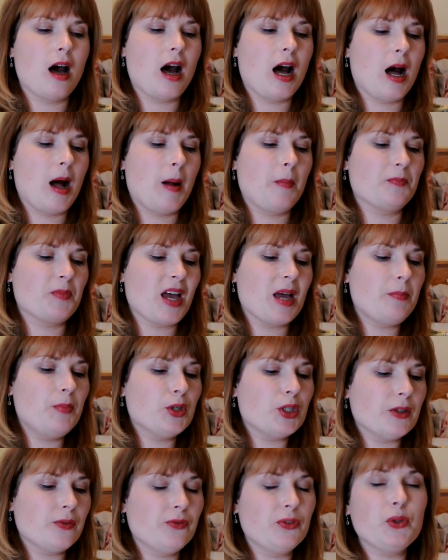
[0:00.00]
Um, I
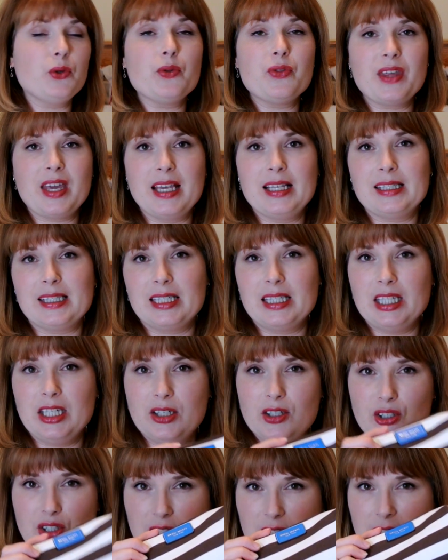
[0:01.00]
put a few things in
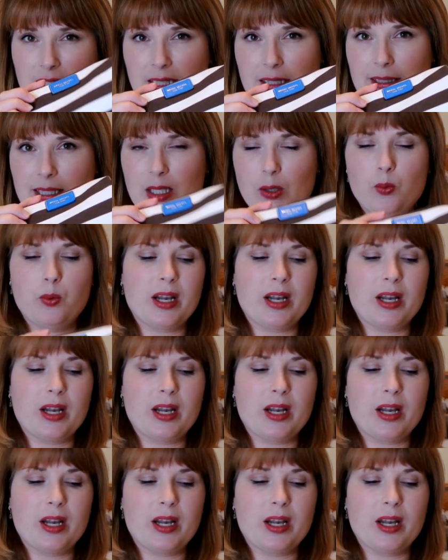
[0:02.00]
here just to see